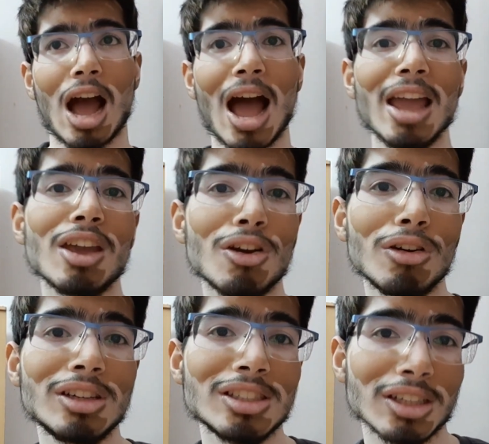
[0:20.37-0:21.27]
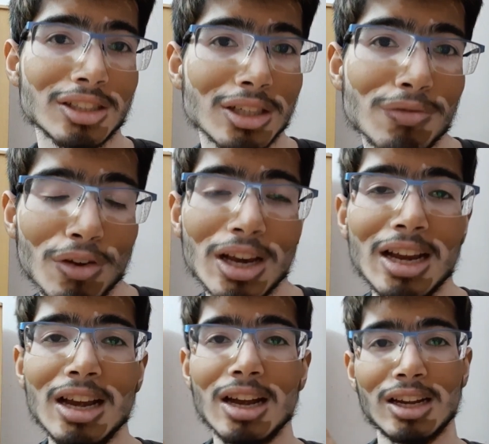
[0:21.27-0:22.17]
I could
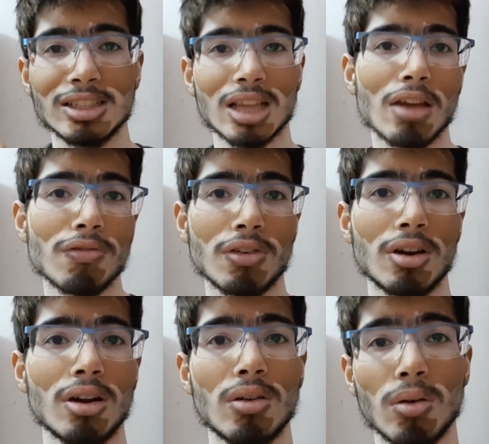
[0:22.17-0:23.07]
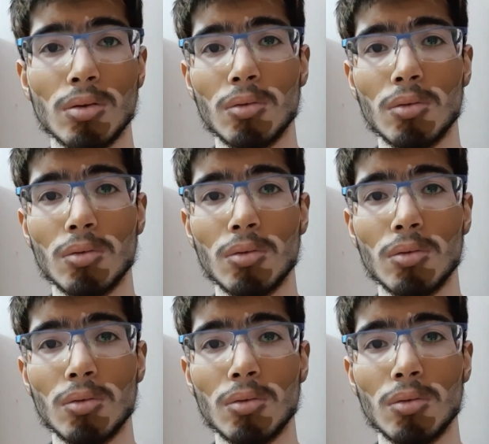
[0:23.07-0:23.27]
successfully decipher